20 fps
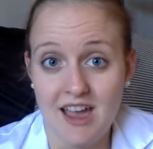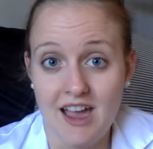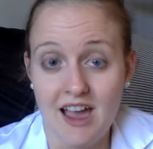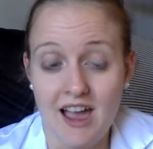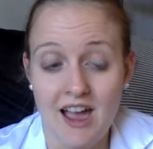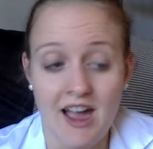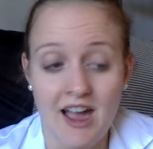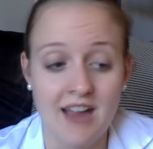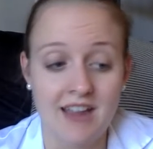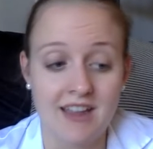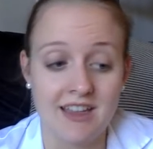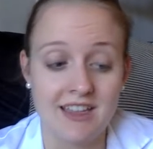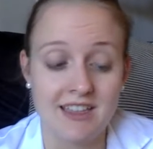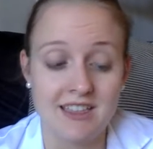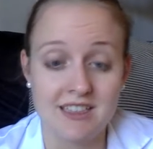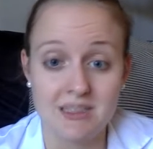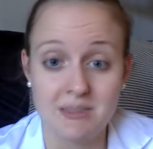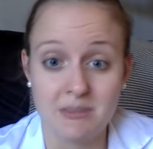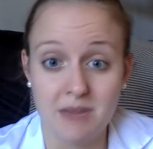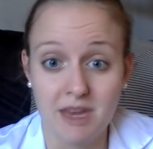I like
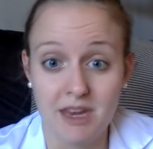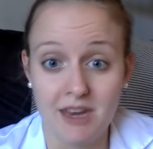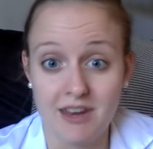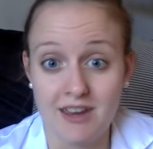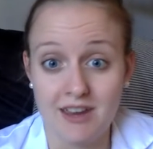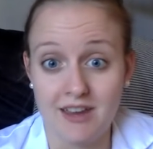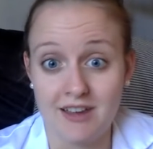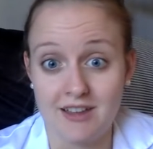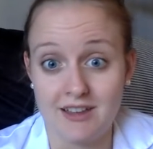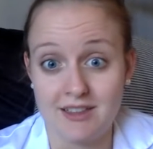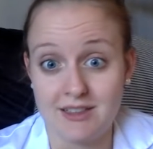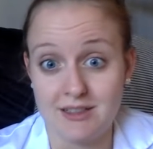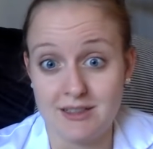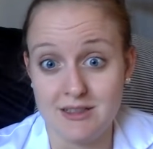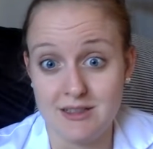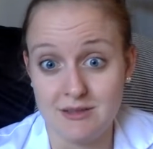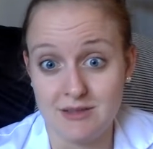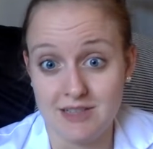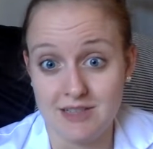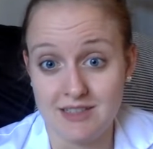to make a
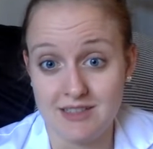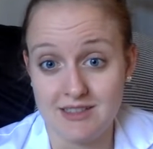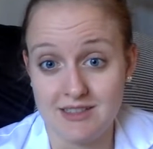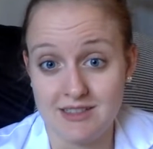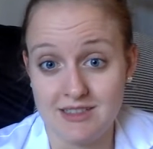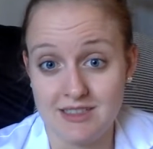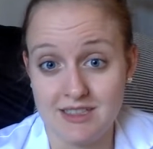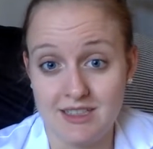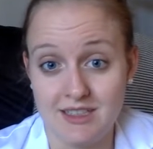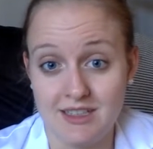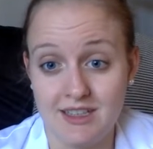to-do list.